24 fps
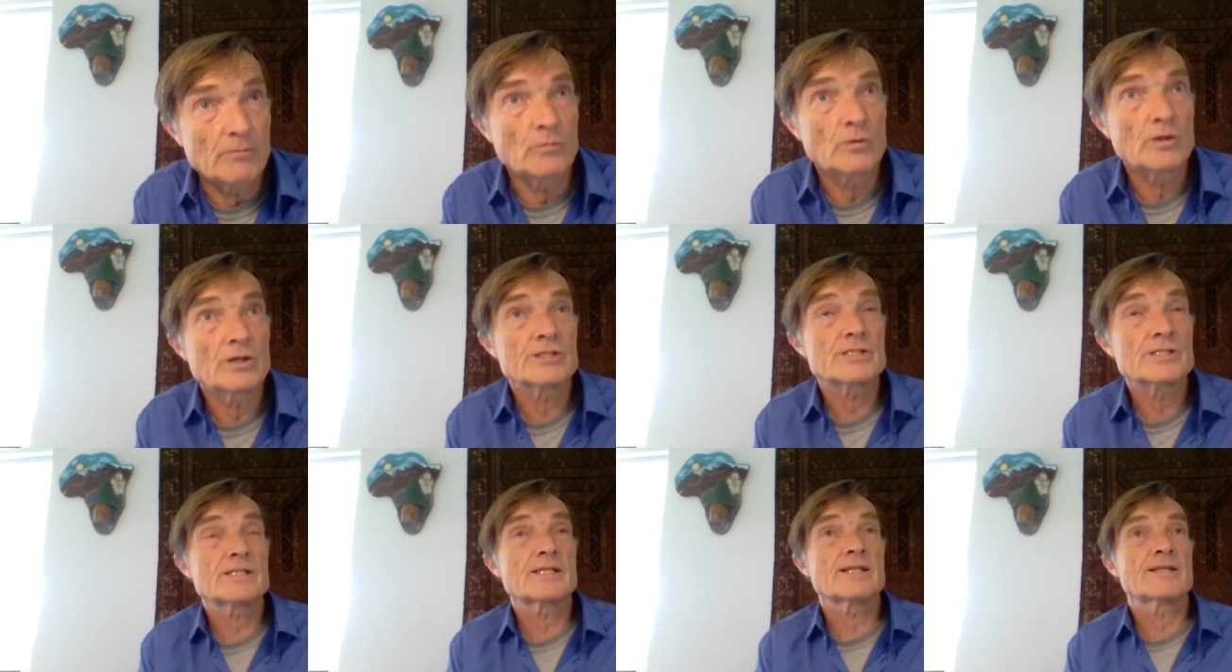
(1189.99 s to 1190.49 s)

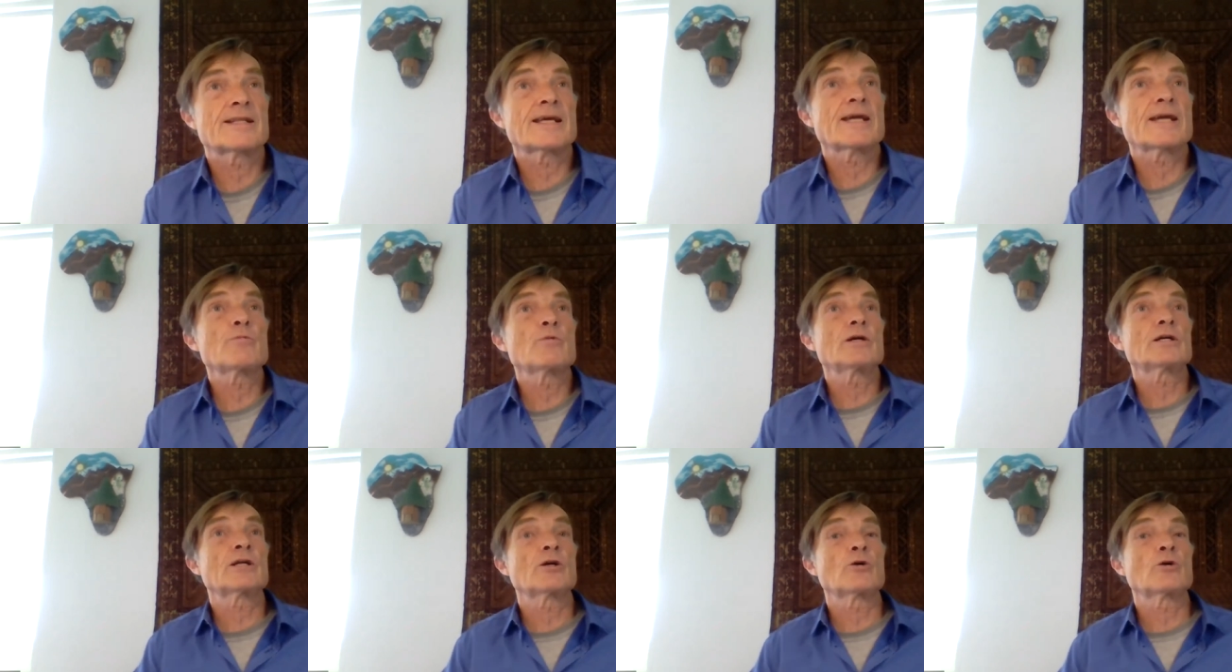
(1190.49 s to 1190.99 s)
was they
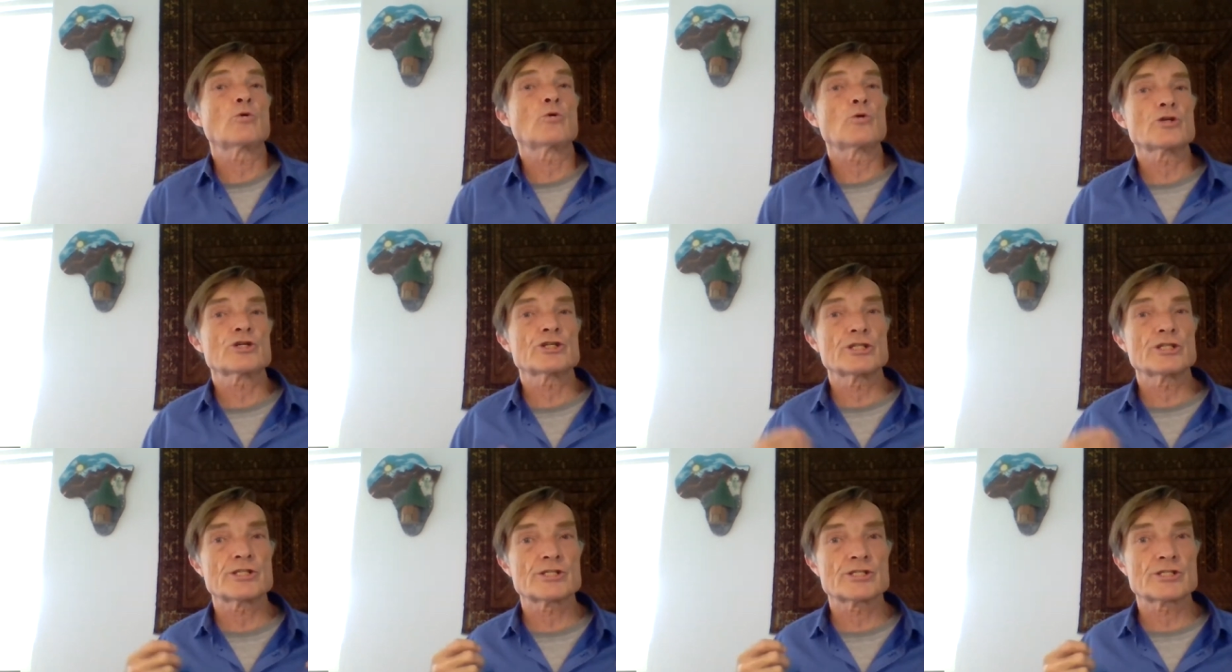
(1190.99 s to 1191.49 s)
were
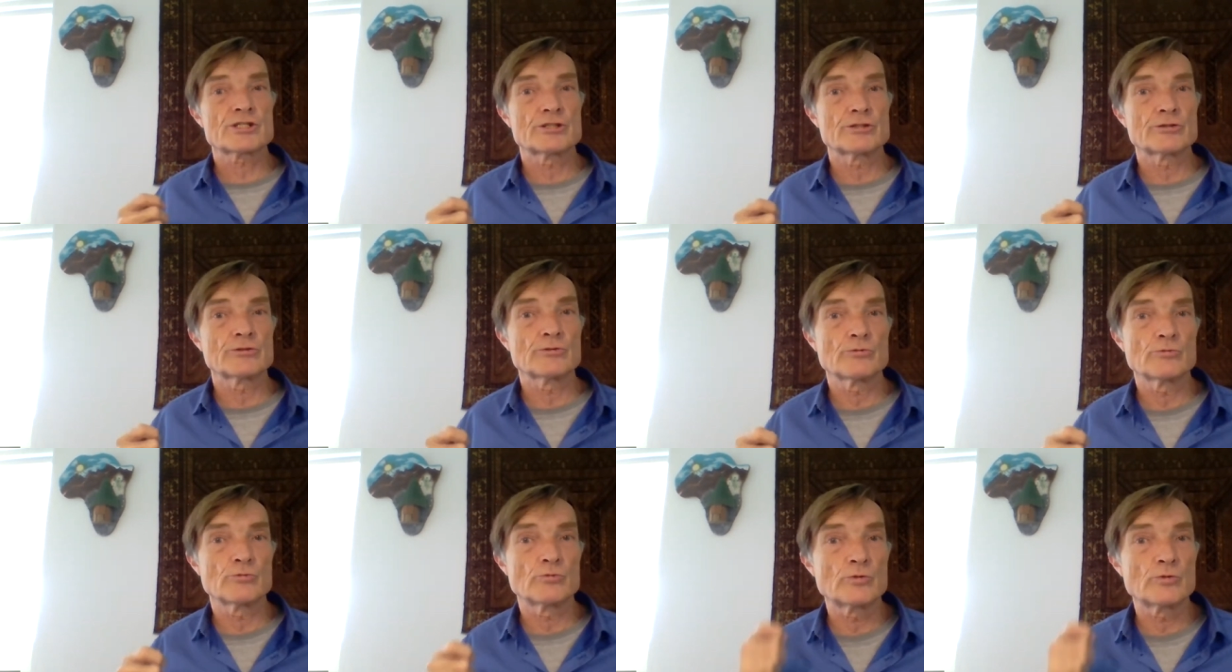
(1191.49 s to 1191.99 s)
cautious
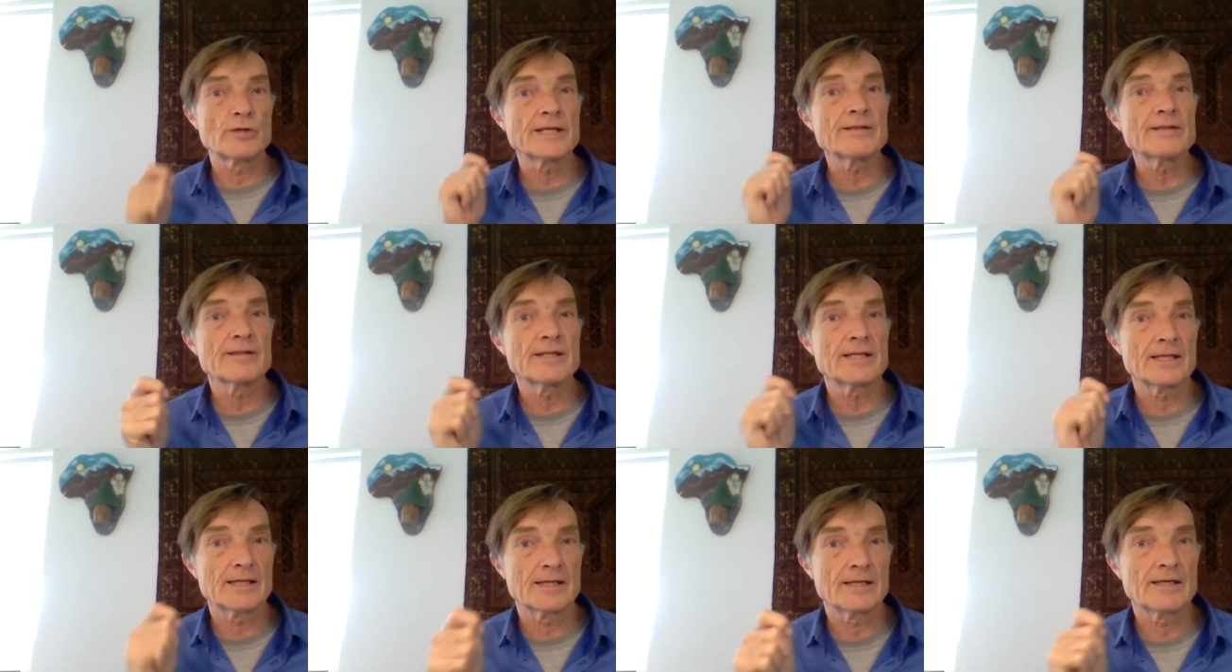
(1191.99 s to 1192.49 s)
to
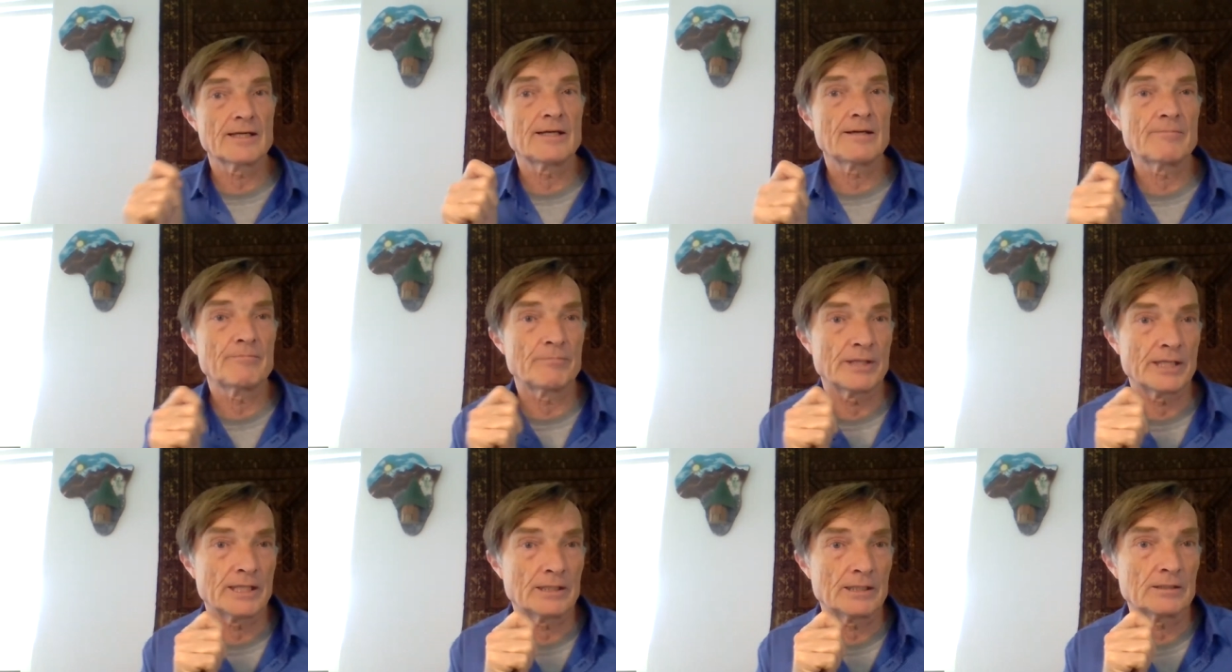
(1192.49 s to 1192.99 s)
ring the
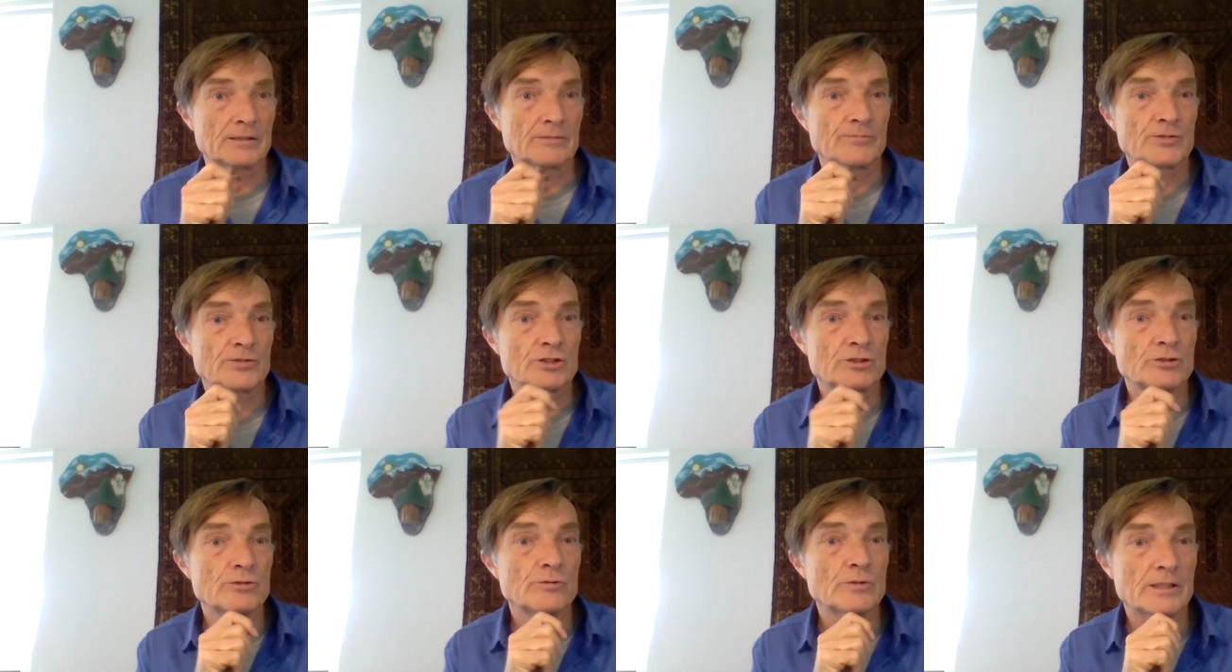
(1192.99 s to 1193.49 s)
alarm bell
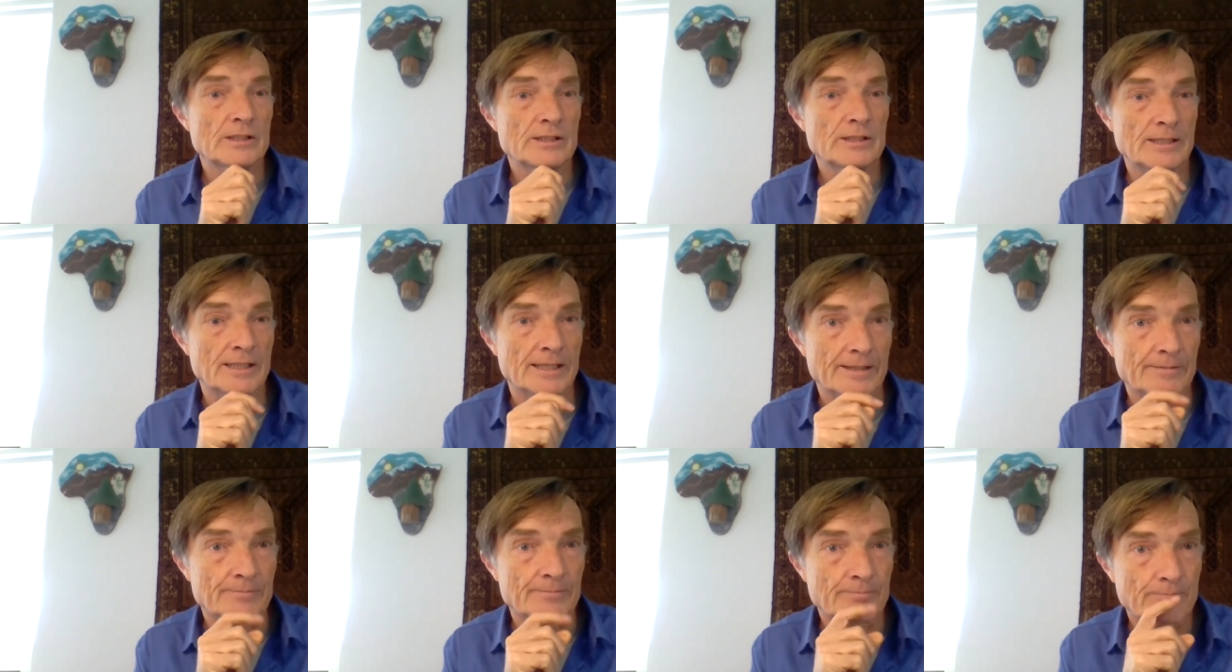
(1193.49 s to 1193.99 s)
too
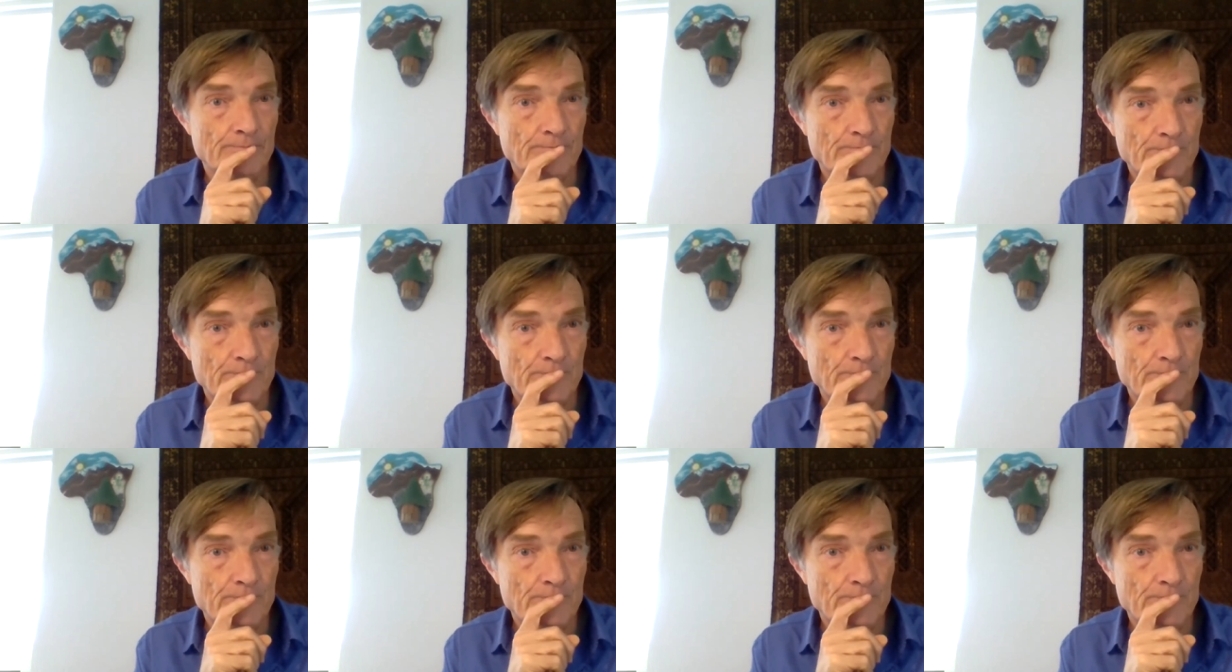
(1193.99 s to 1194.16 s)
early,